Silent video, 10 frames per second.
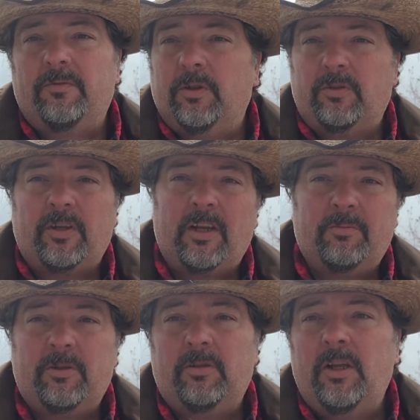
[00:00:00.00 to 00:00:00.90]
if you're
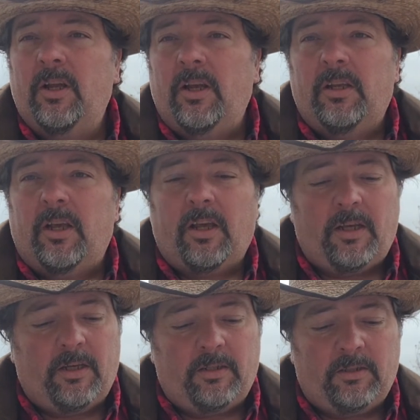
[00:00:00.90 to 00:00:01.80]
stable,
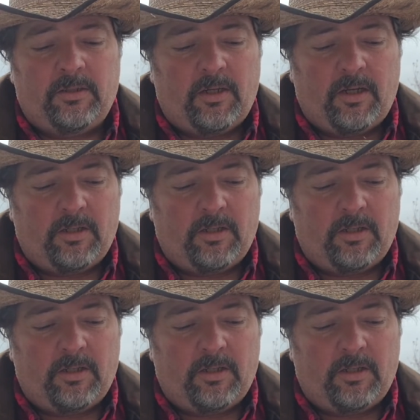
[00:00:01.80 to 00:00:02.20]
and